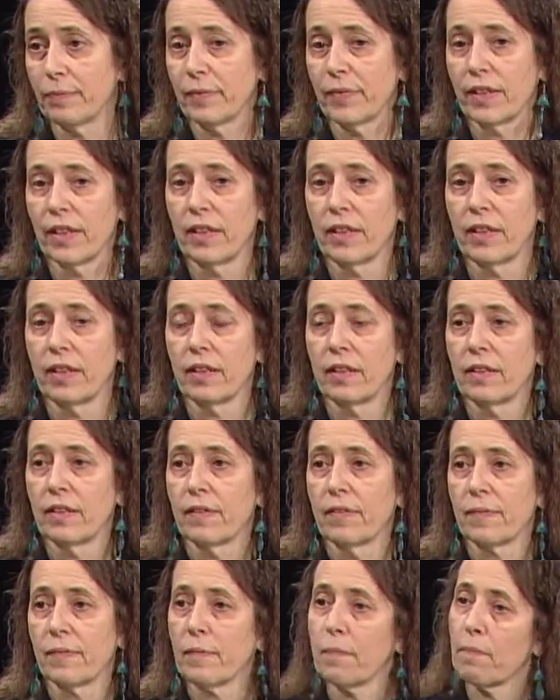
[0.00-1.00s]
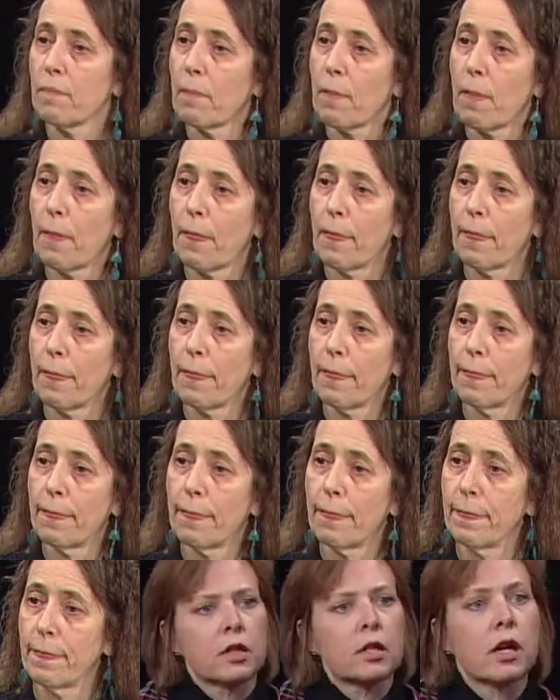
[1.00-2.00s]
So if I'm hearing correctly,
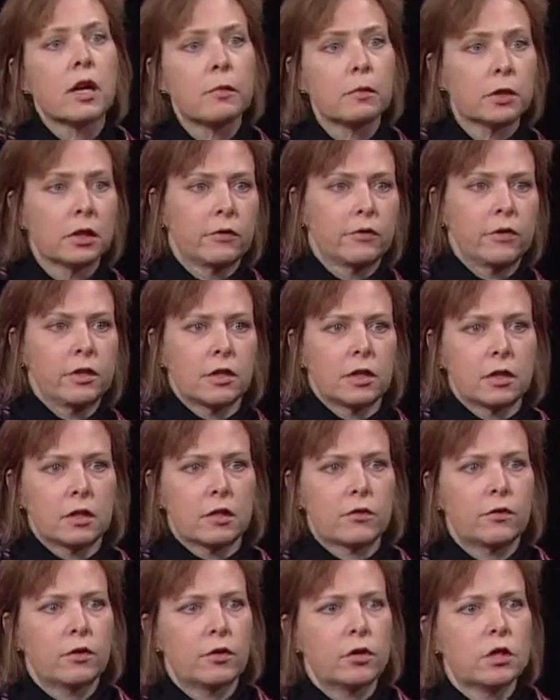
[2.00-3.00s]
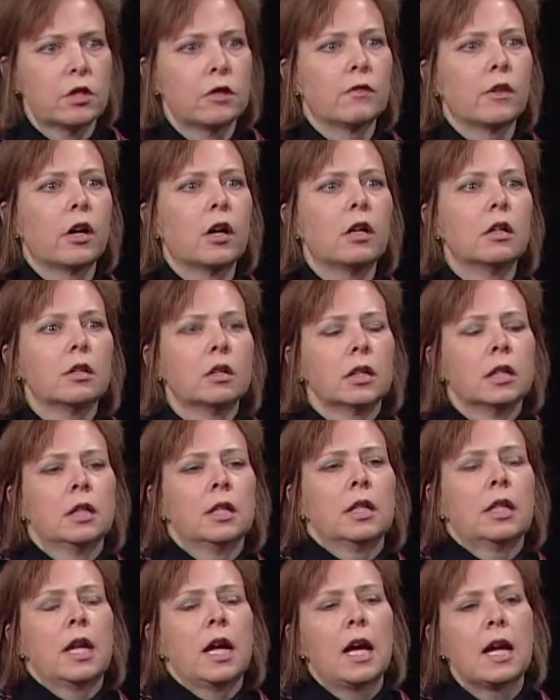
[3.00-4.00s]
there's a couple differences. First of all,
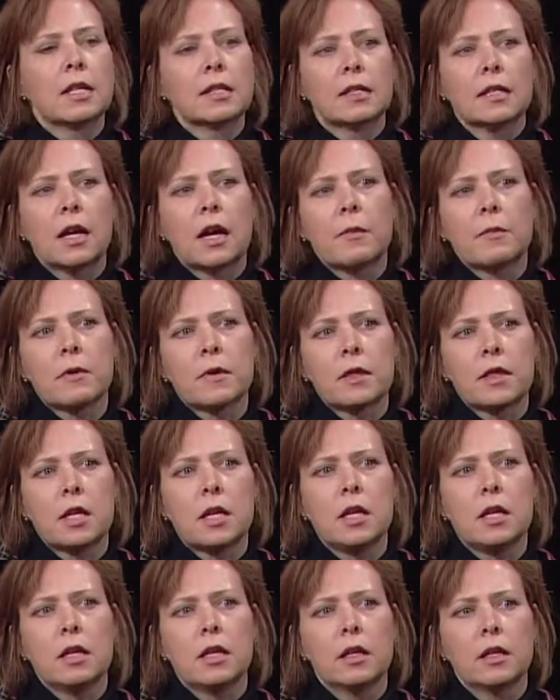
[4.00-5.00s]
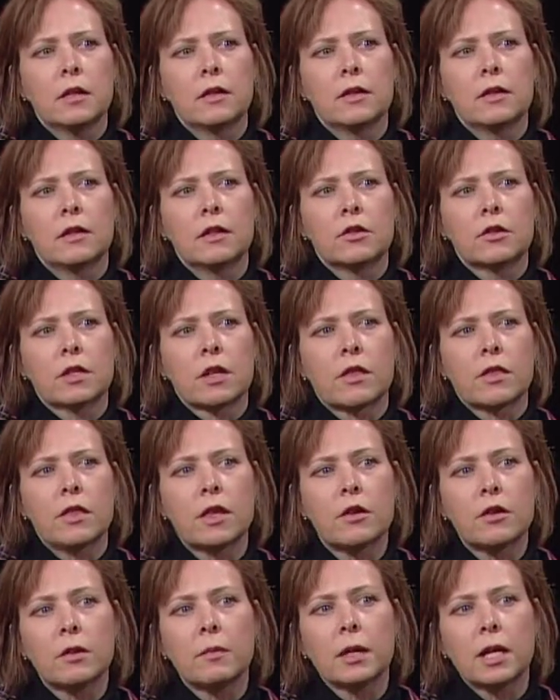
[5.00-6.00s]
osteopathy, there's a
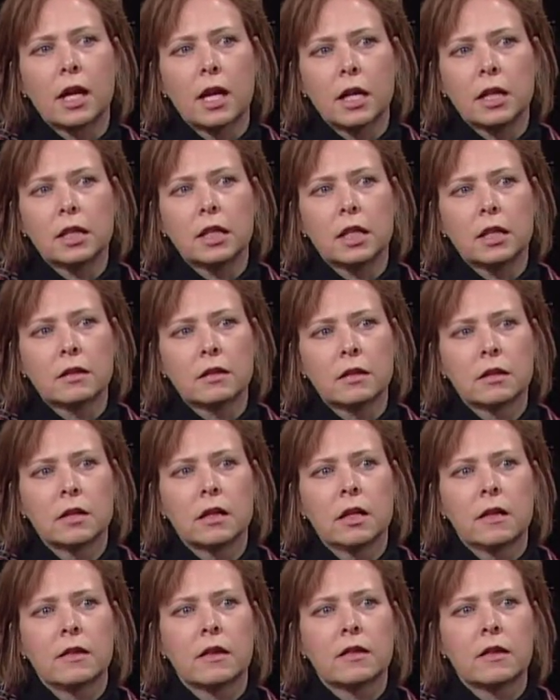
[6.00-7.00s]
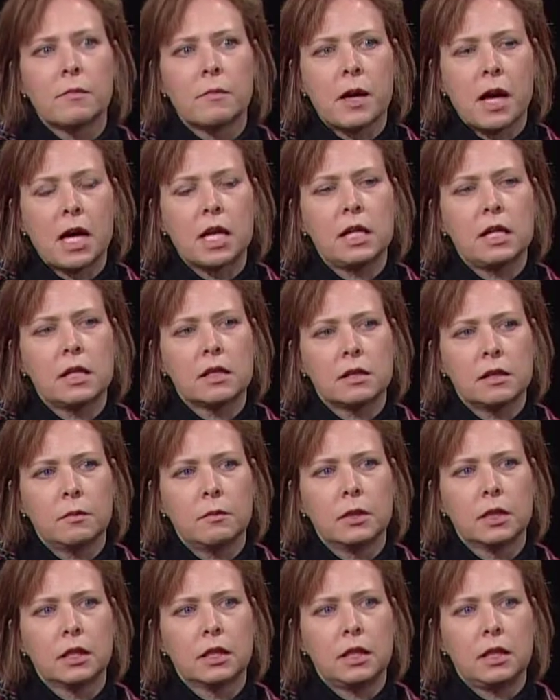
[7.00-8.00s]
theory behind it, that the body has the
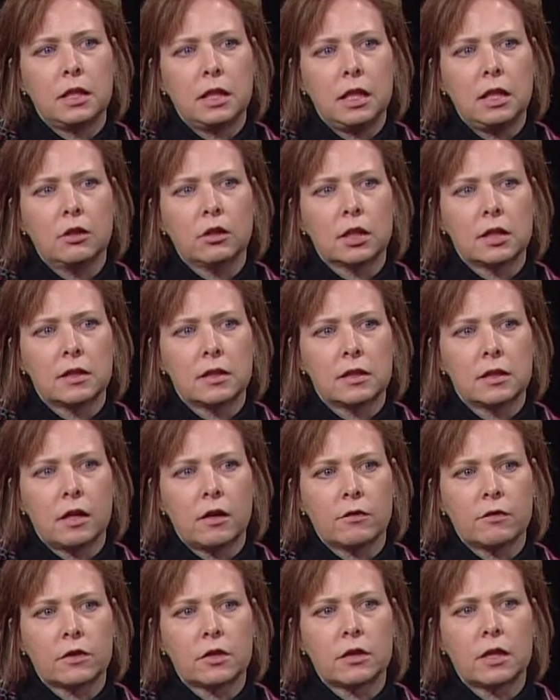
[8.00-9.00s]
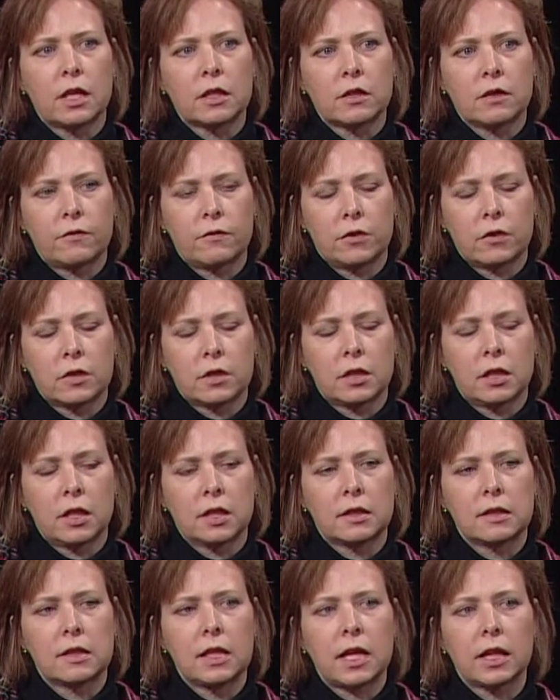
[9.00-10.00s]
ability to heal itself. So that's the first thing.
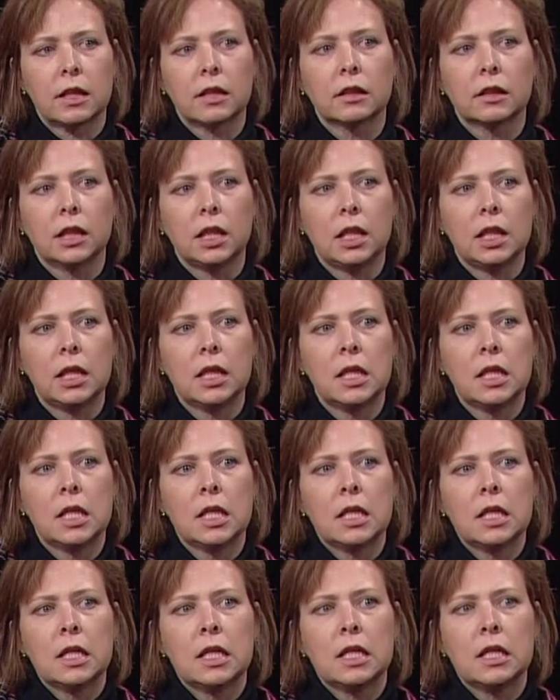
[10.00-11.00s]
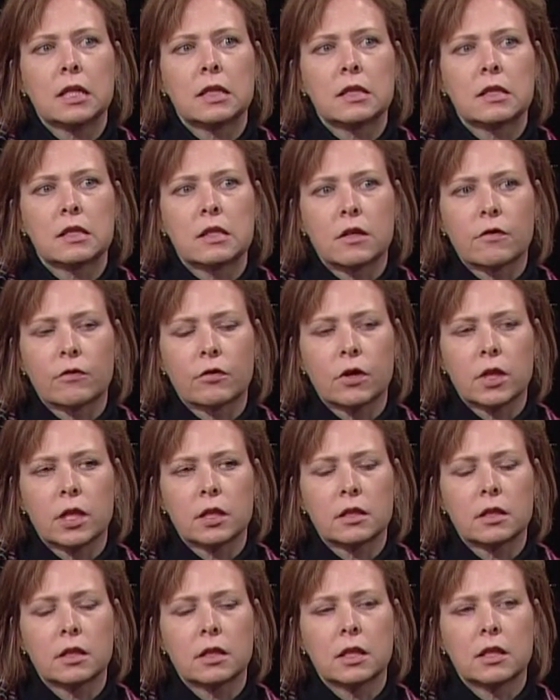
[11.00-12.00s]
Secondly, it's
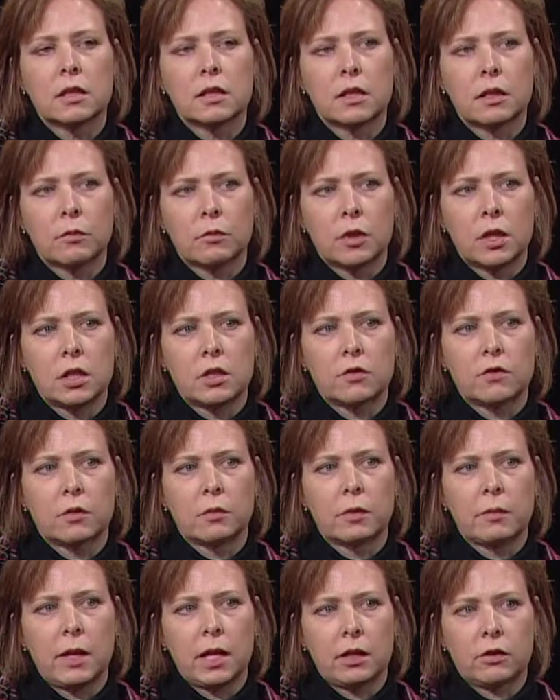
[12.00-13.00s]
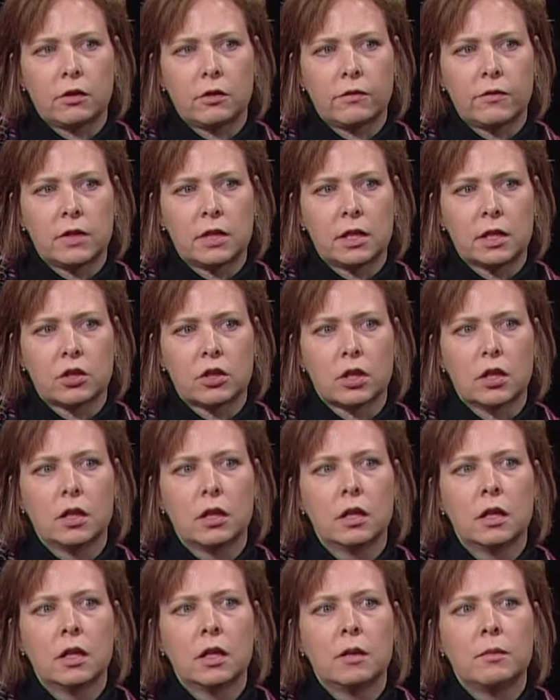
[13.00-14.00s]
different in some ways from a medical physician,
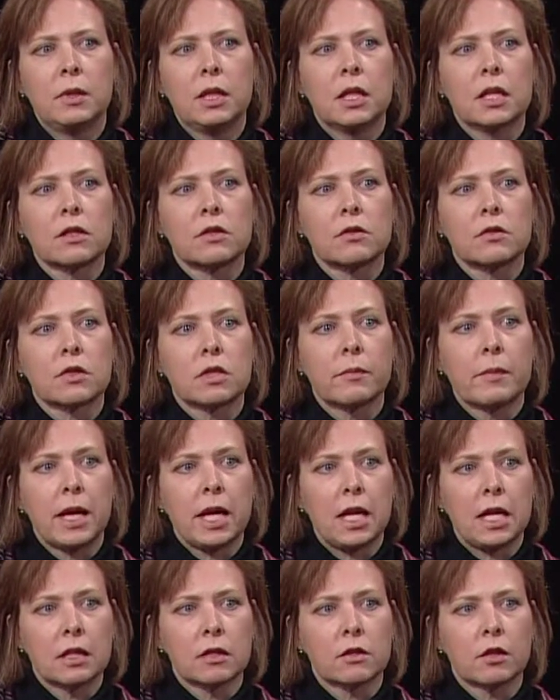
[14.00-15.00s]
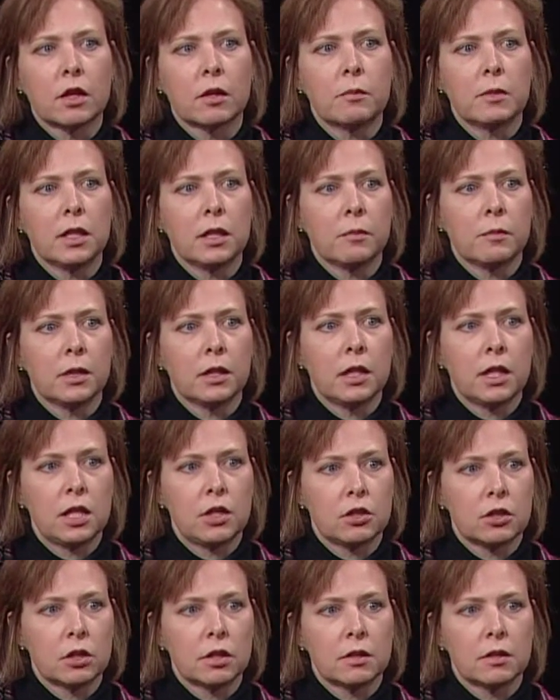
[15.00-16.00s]
because there's some hands-on
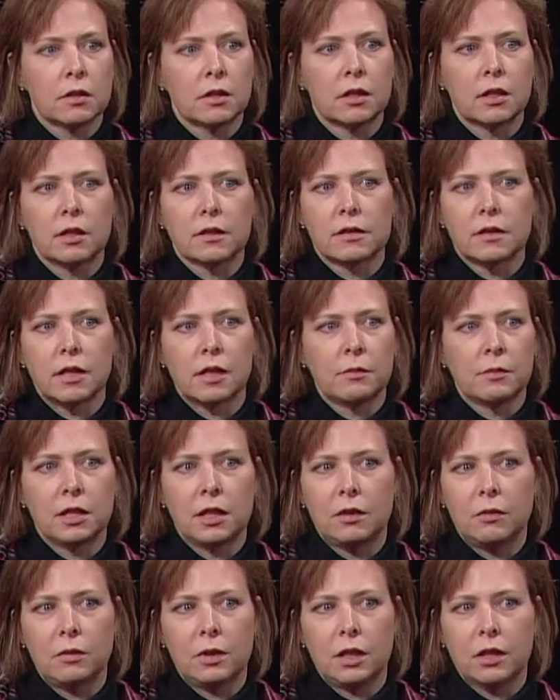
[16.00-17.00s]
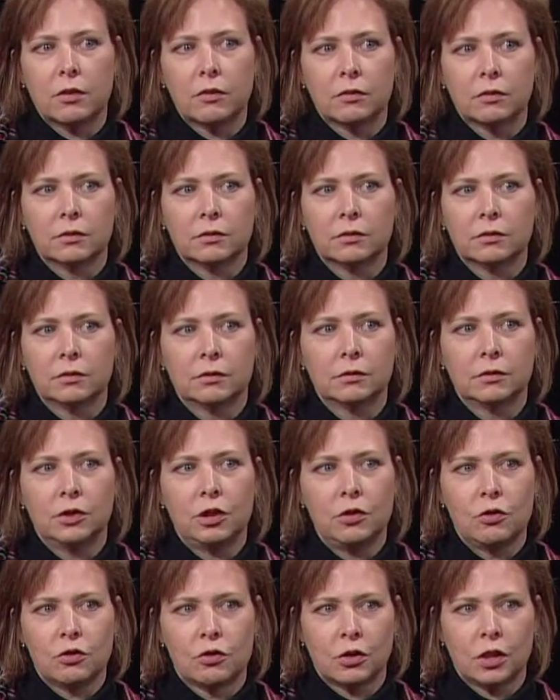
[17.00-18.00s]
manipulations that as an MD we don't
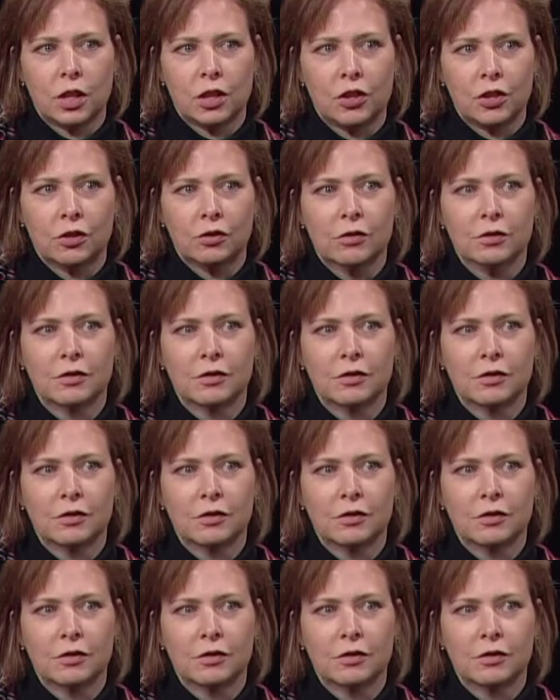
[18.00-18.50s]
usually do.